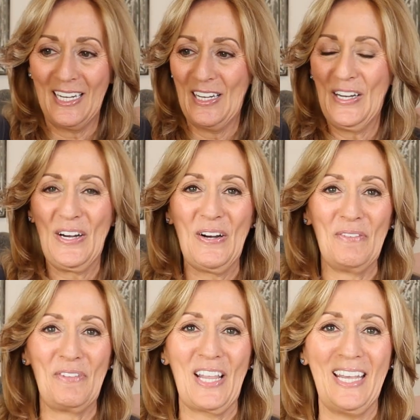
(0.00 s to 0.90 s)

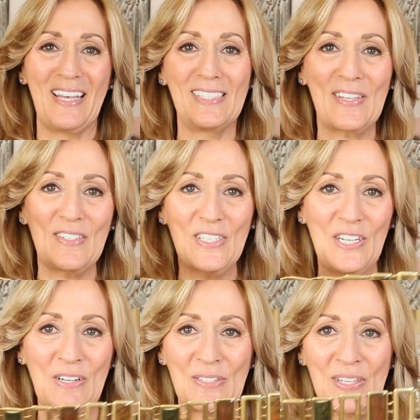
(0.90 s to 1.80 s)
hopefully that says
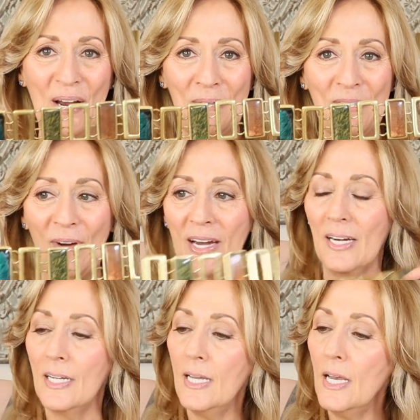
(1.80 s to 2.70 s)
Chico's and I was right.
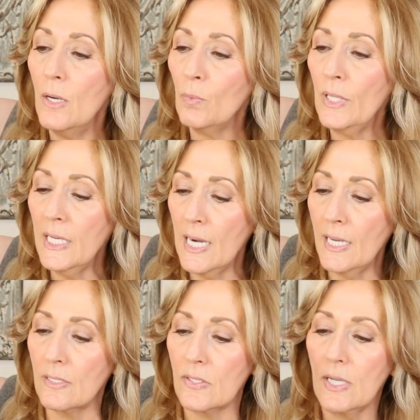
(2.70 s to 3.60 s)
Really
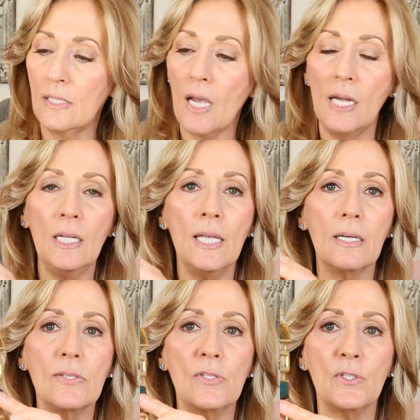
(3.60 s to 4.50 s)
nice. It's kind of
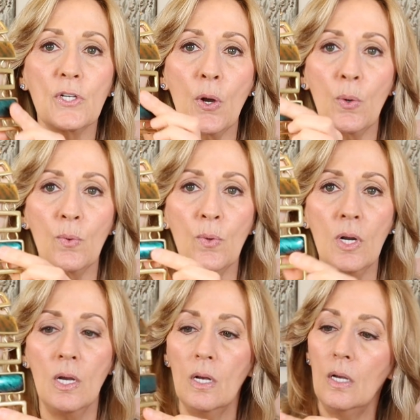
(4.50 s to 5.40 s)
like a
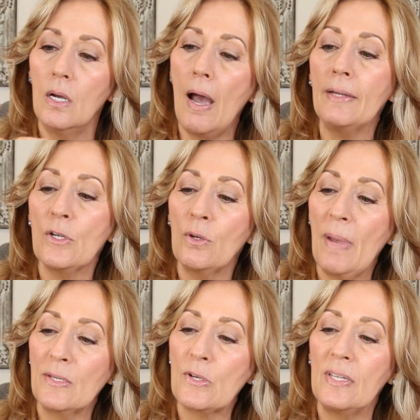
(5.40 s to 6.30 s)
stone. I don't
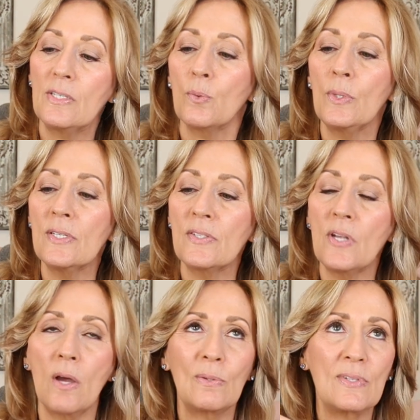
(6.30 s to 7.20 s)
imagine these are real
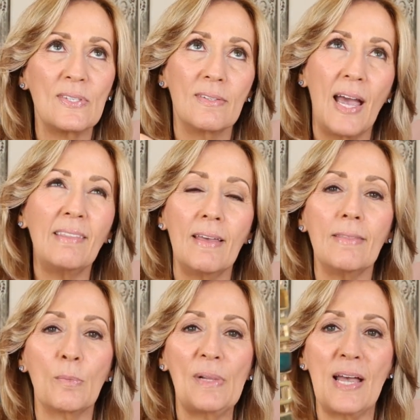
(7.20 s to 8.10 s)
stones. I think
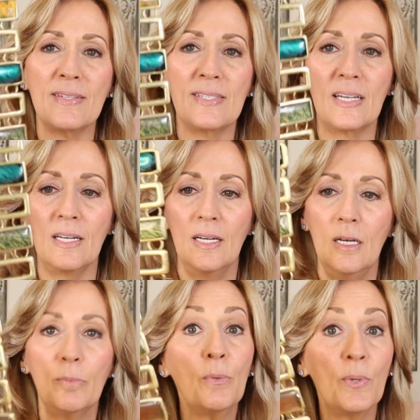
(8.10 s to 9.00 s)
they're plastic,
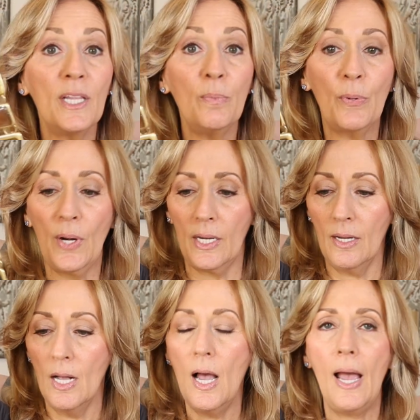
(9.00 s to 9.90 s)
but really
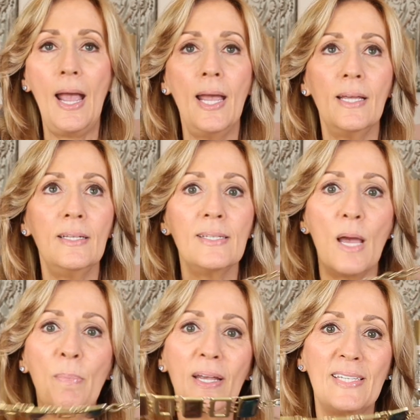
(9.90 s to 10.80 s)
pretty. And
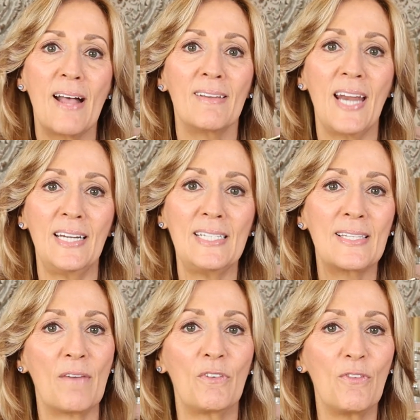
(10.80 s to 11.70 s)
I paid
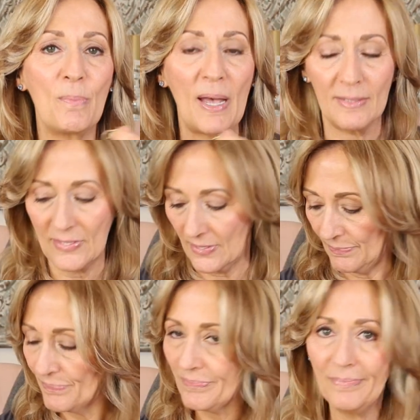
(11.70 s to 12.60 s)
$1.97 for
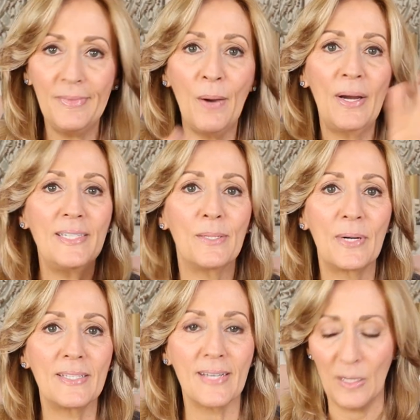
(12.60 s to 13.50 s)
belts. No idea
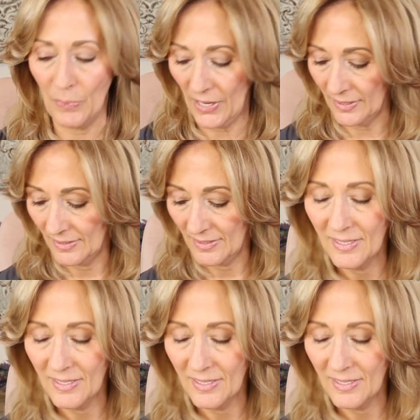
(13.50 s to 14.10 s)
what it's going to bring.